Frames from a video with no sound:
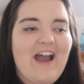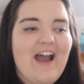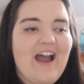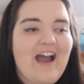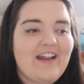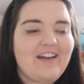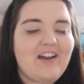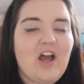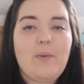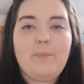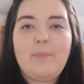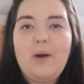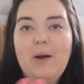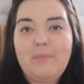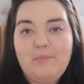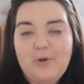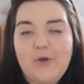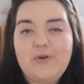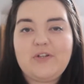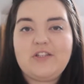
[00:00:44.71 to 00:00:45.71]
and I'm
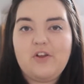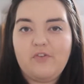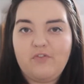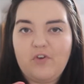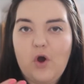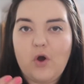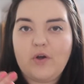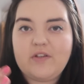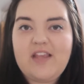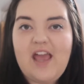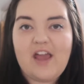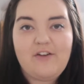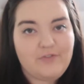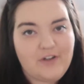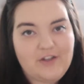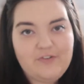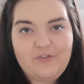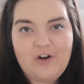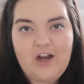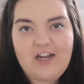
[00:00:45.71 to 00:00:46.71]
uploading the vlogs
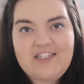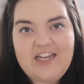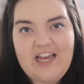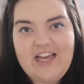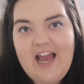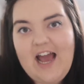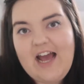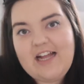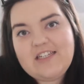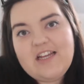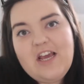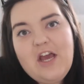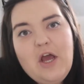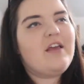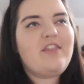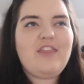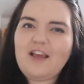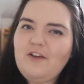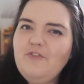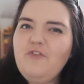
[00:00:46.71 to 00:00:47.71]
every Friday at, I
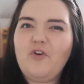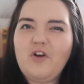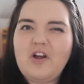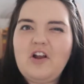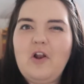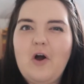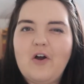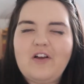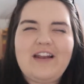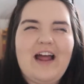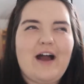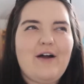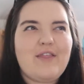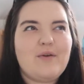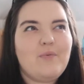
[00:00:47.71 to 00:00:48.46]
think, 4 o'clock now.